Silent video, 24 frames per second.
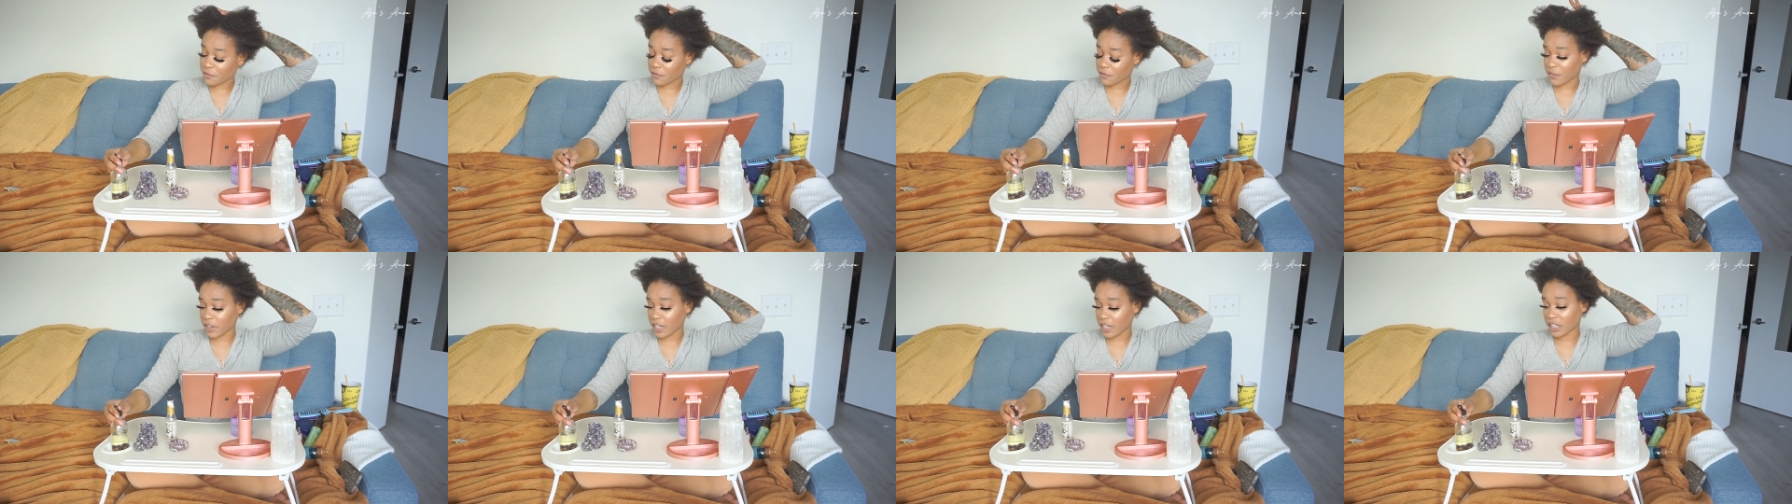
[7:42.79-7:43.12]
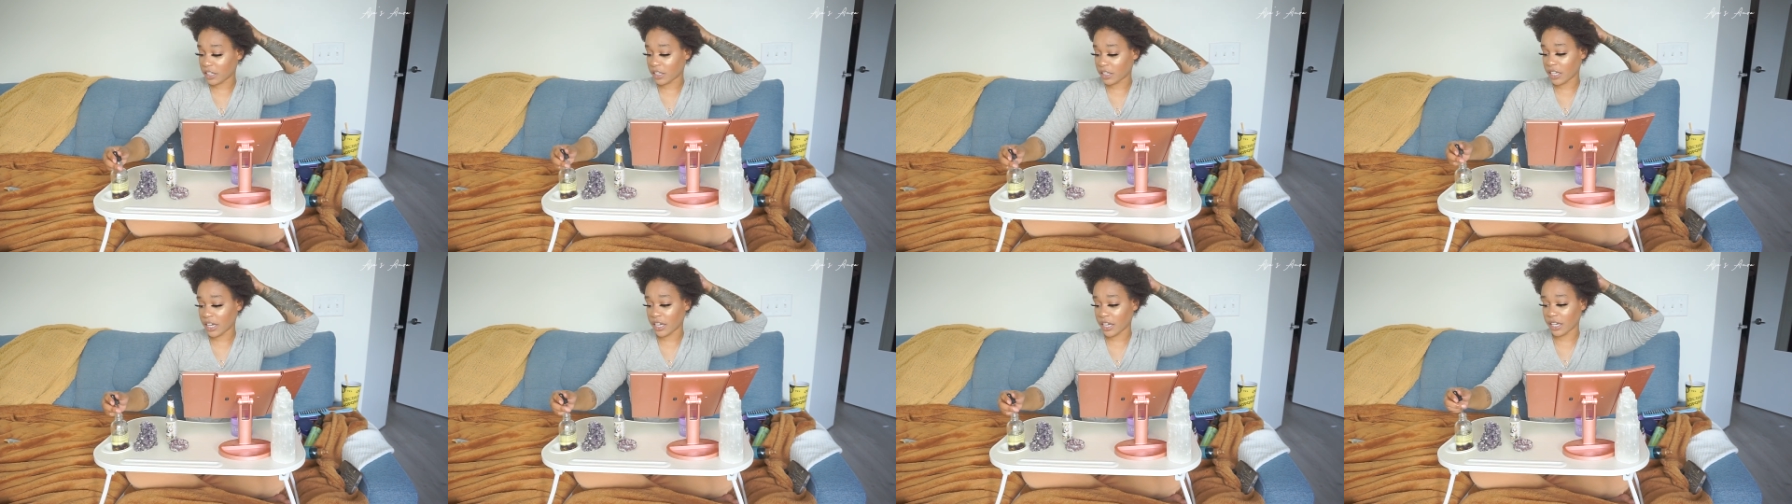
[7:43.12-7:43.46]

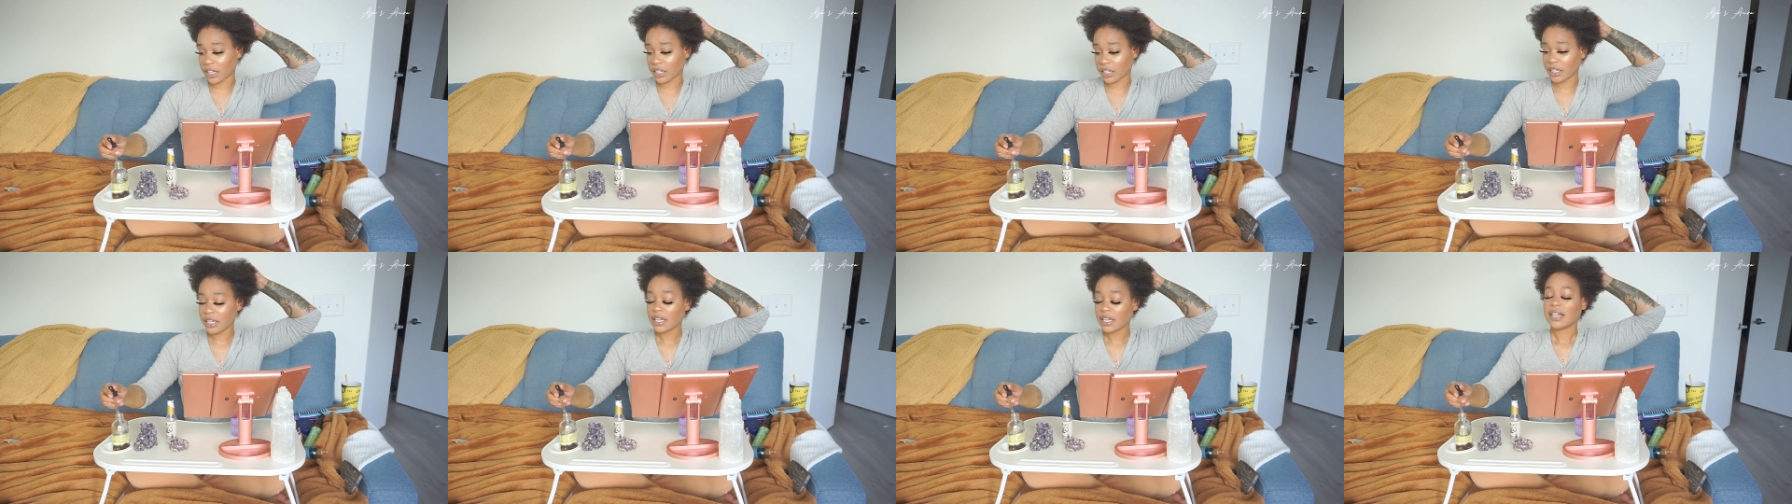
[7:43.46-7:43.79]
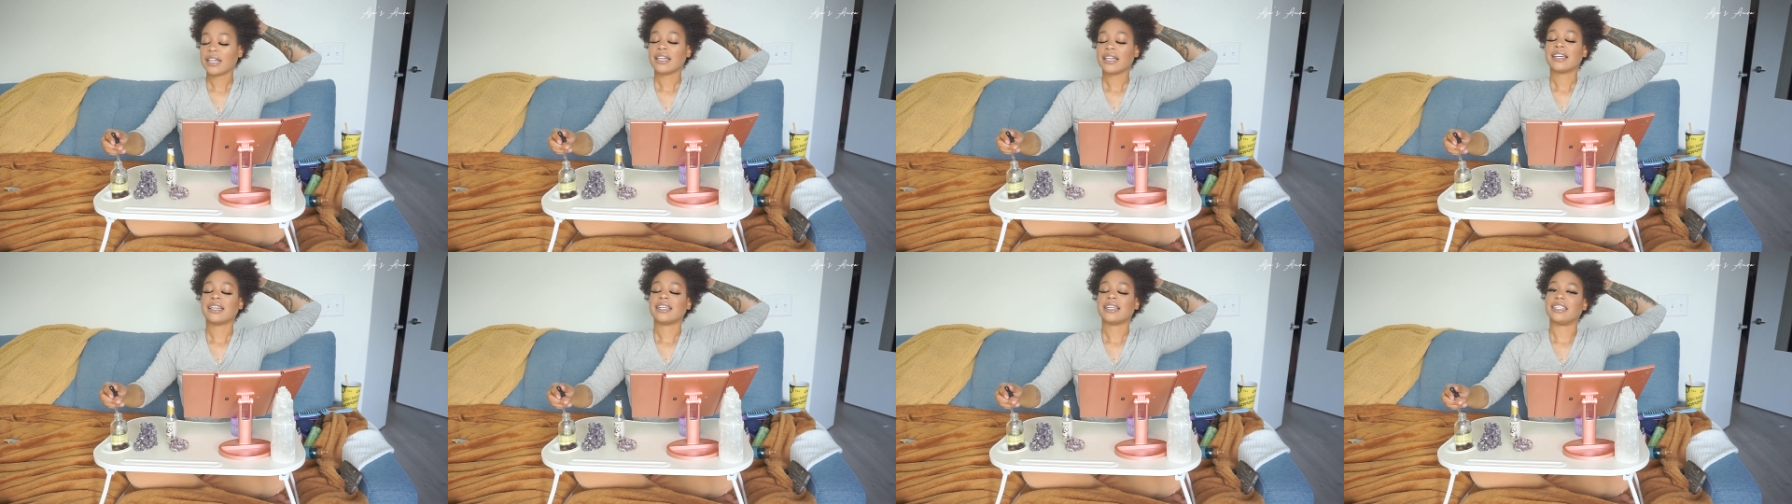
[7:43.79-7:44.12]
feeling
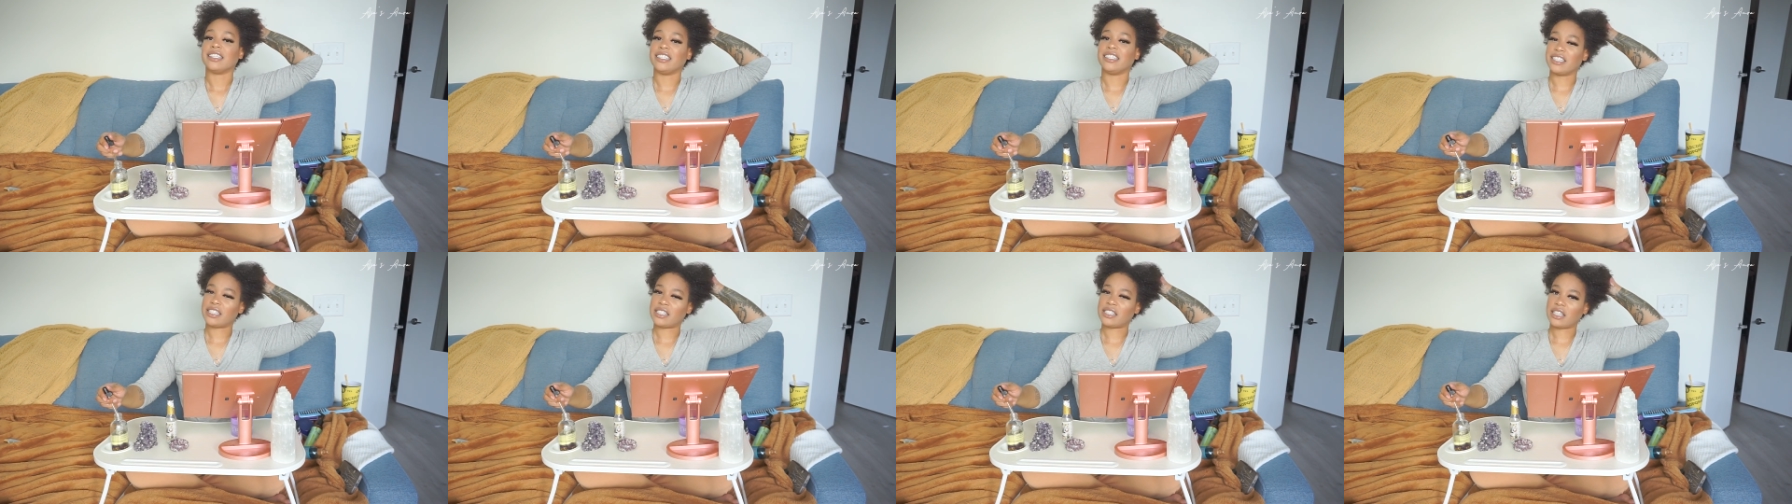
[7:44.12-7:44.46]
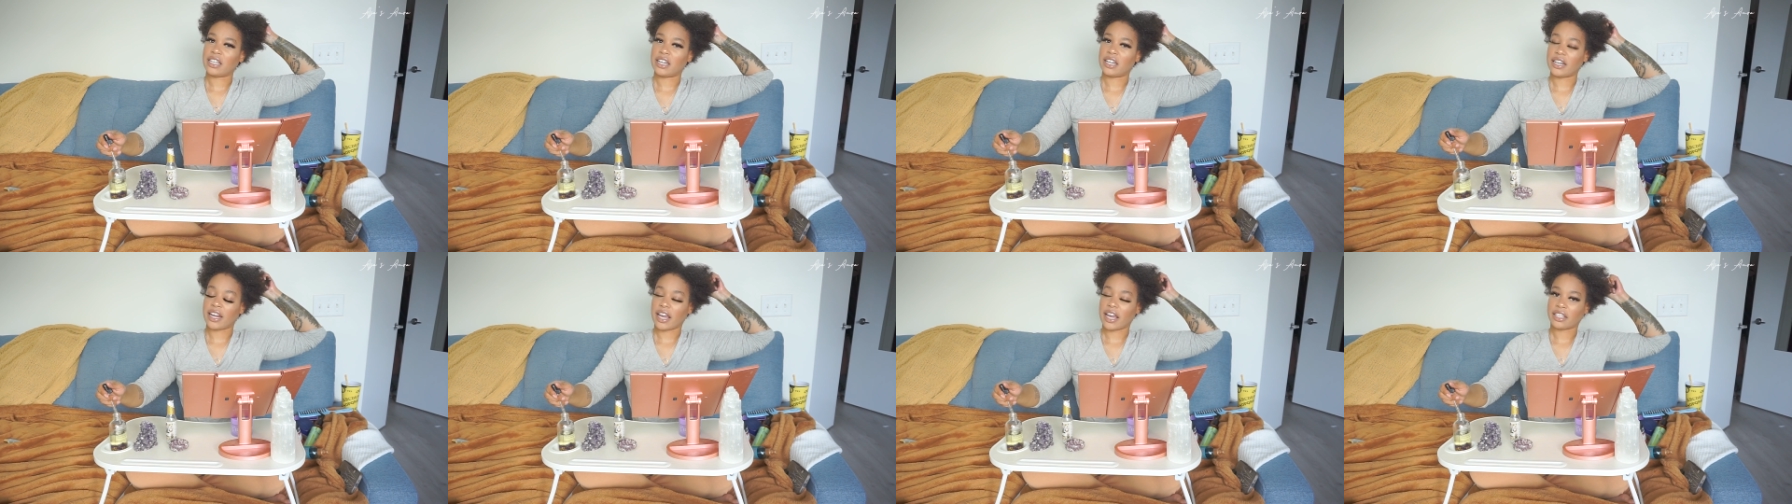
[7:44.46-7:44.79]

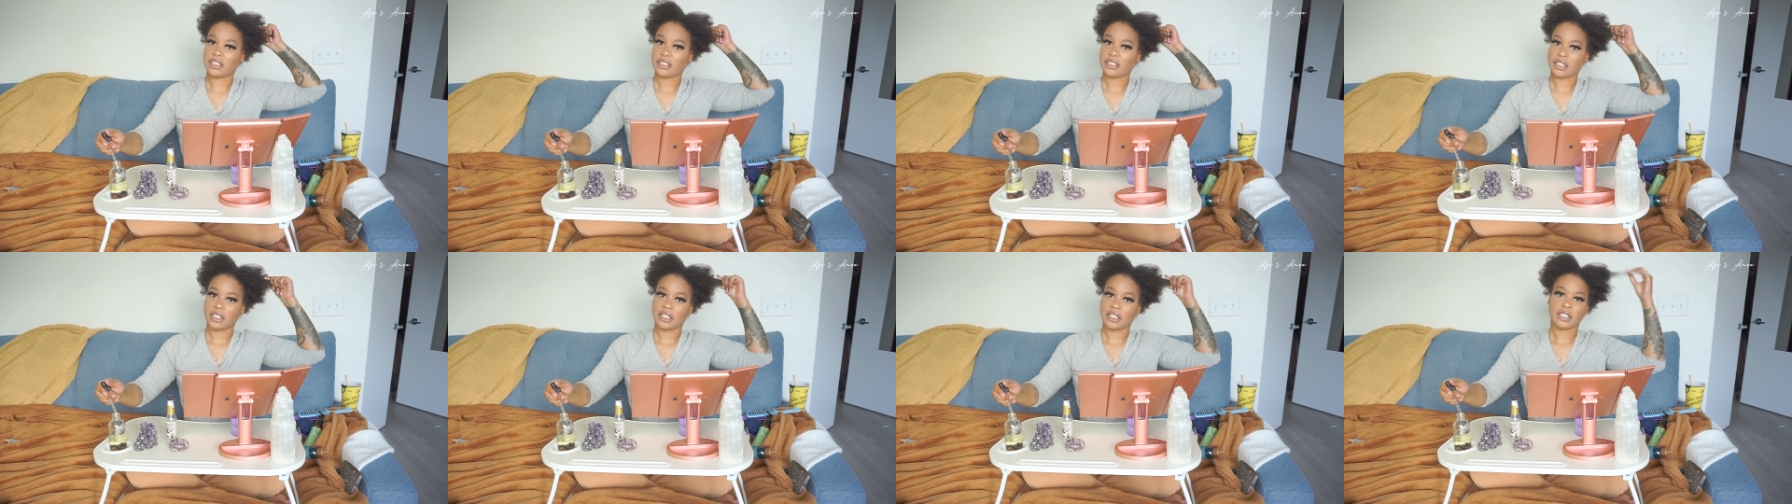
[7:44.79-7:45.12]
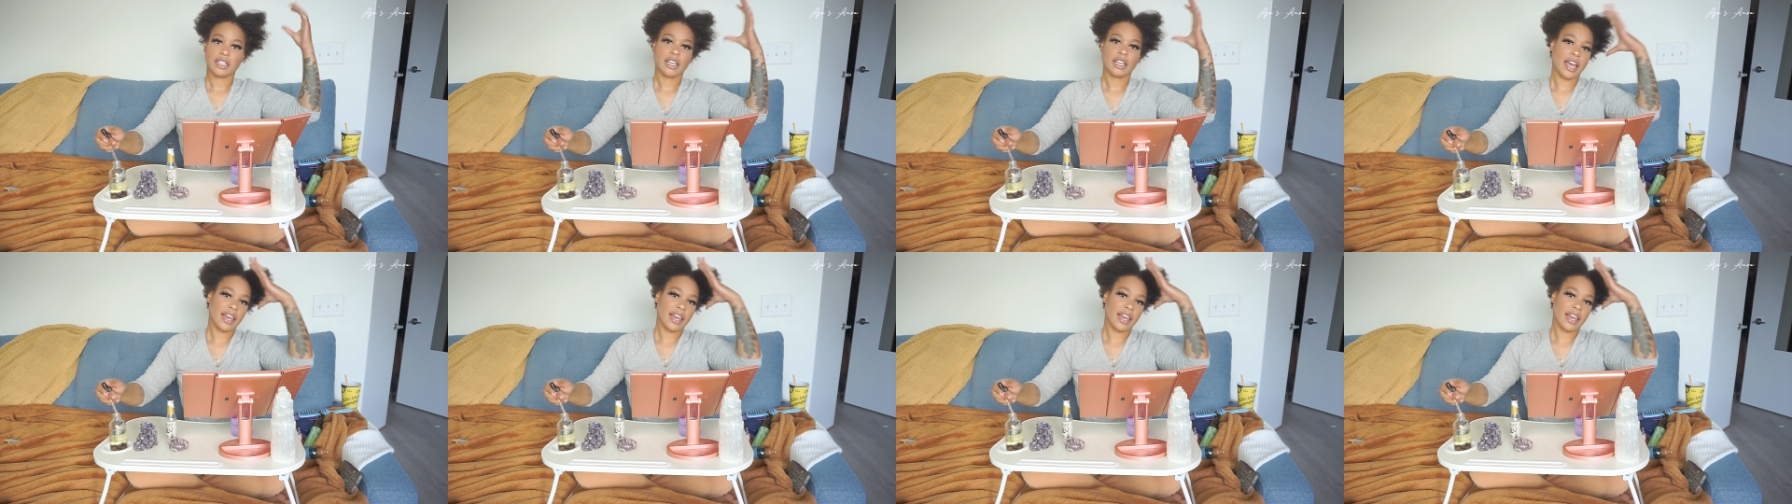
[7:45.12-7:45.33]
disconnected.